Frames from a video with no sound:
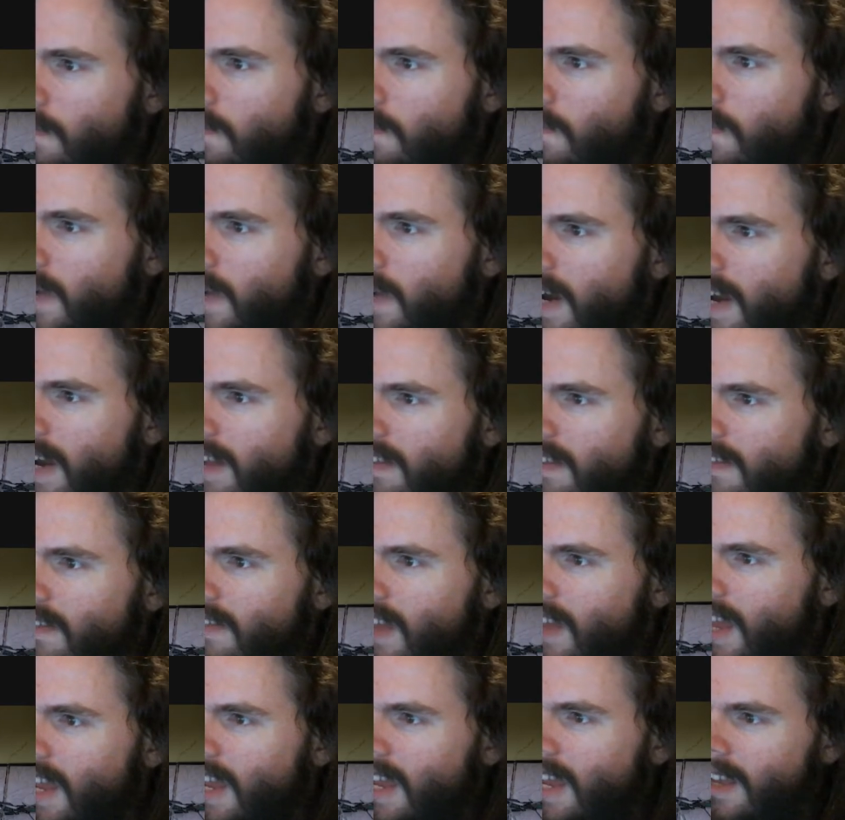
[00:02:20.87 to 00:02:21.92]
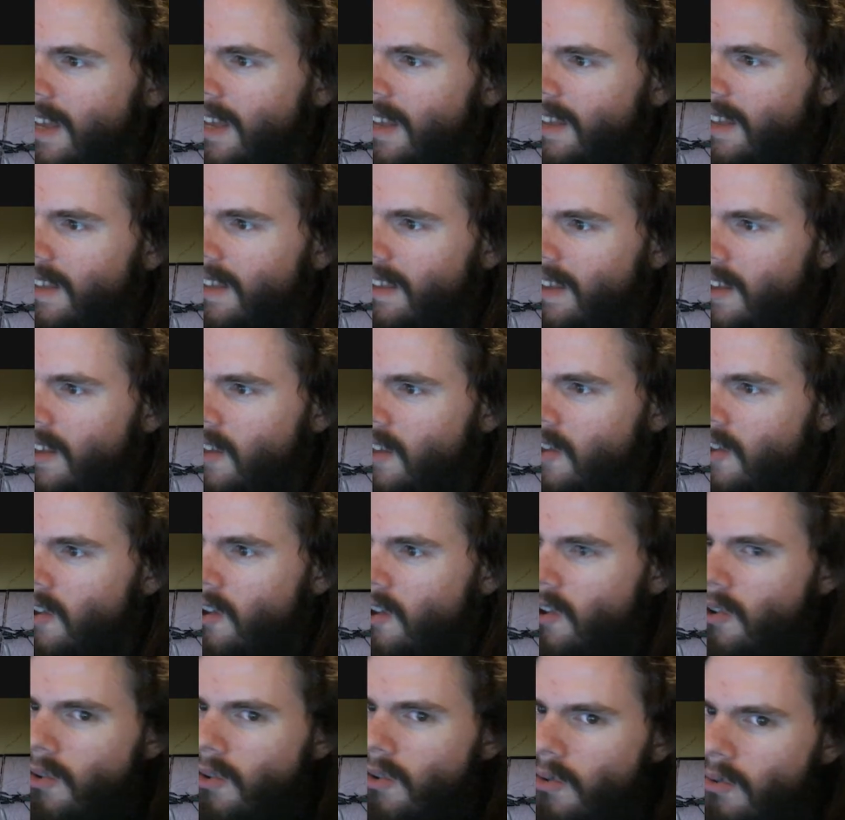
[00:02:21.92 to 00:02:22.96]
by saying
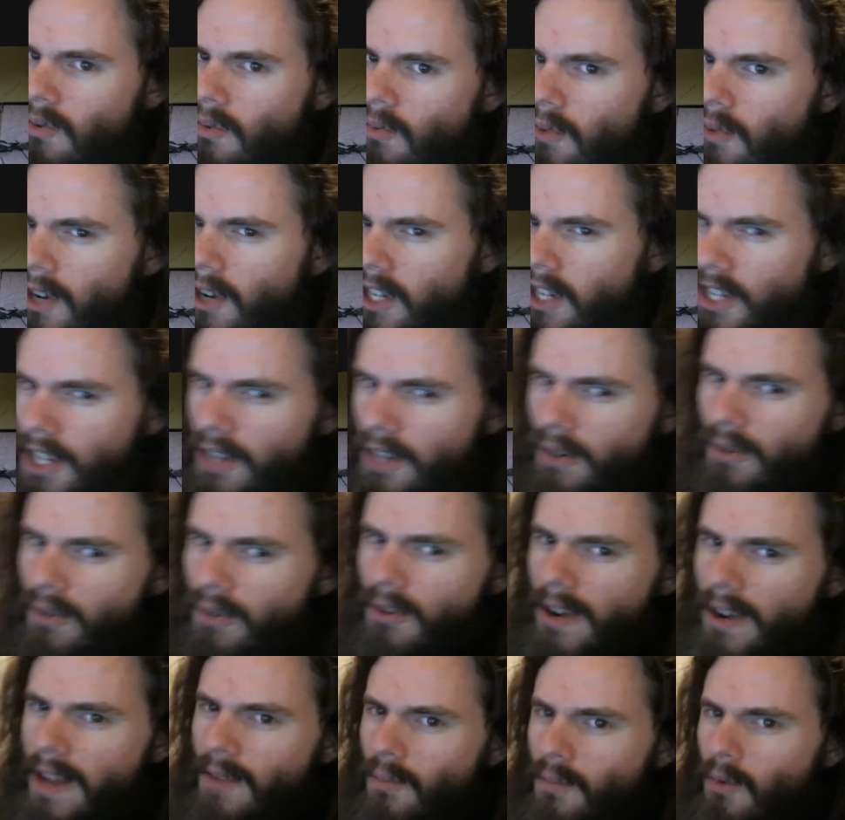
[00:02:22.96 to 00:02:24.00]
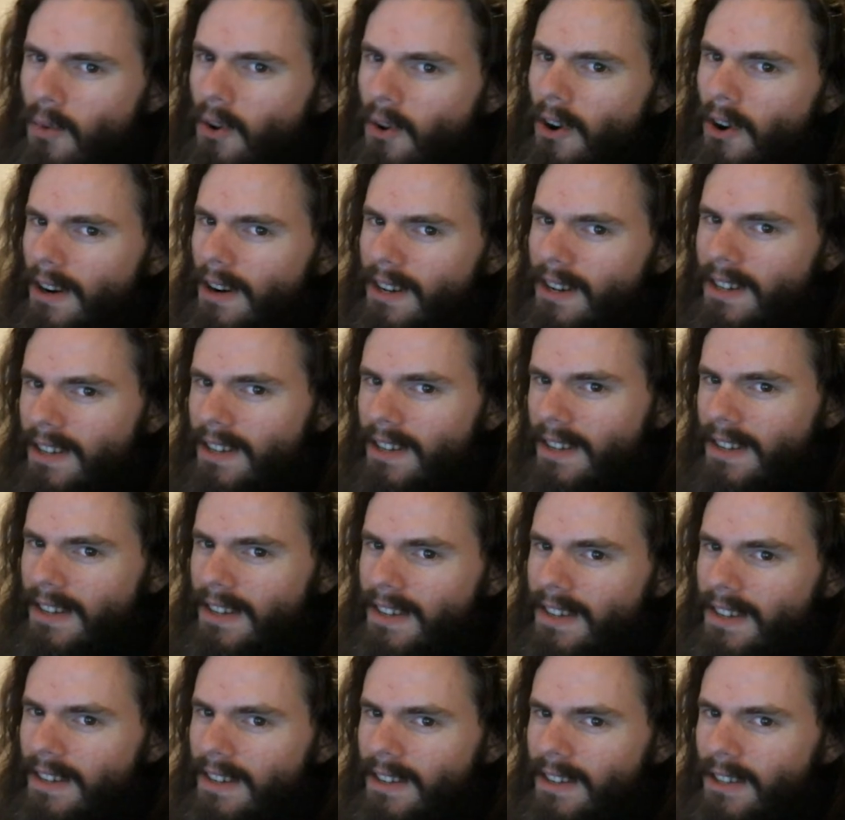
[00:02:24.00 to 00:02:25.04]
Russia Ukraine war.
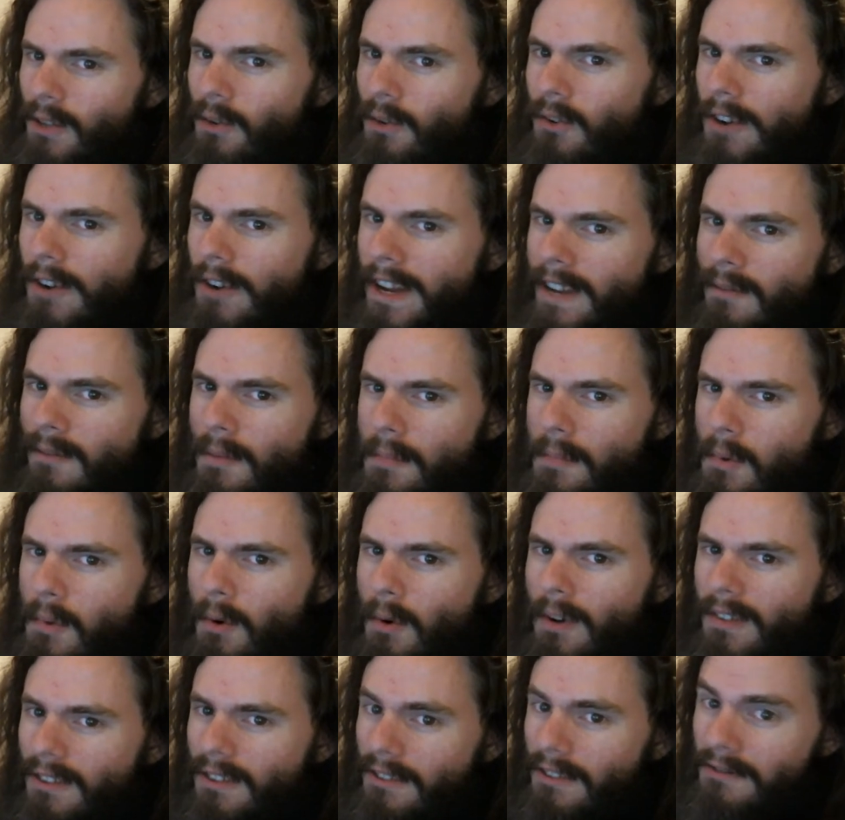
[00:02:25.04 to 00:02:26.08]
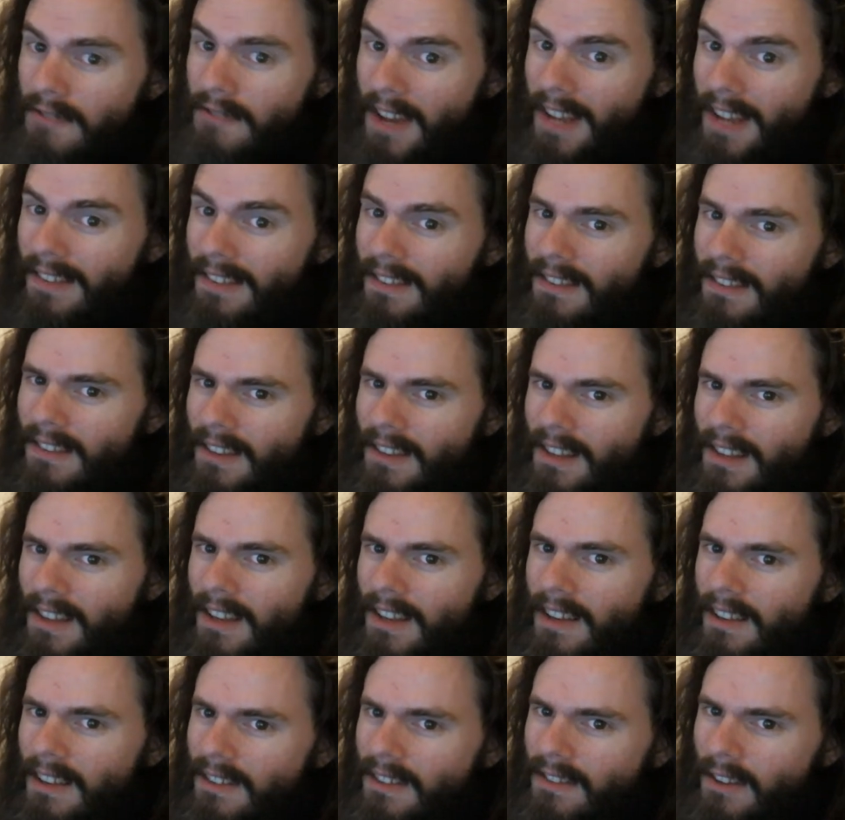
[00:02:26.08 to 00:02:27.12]
Ukraine reports advances in
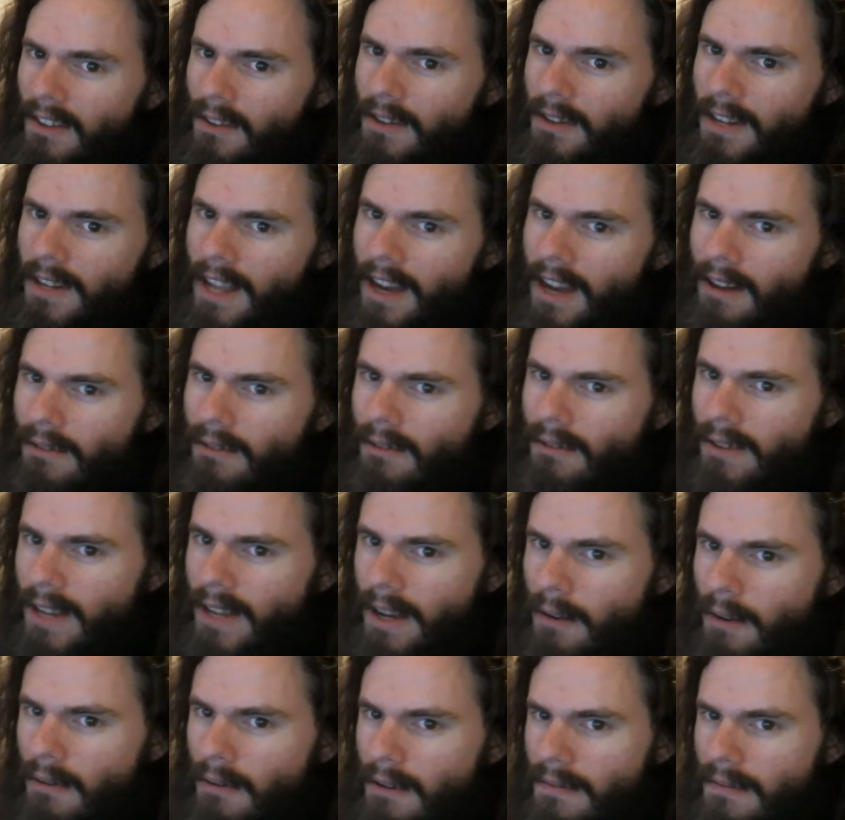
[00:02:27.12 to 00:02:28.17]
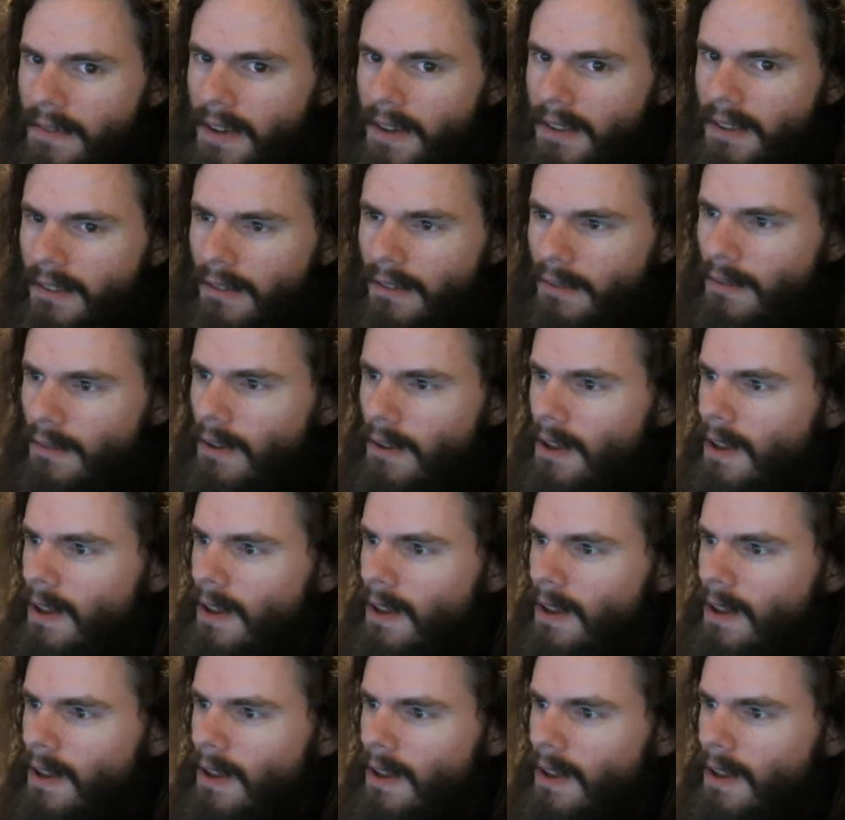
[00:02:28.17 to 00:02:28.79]
the southern counter- counteroffensive.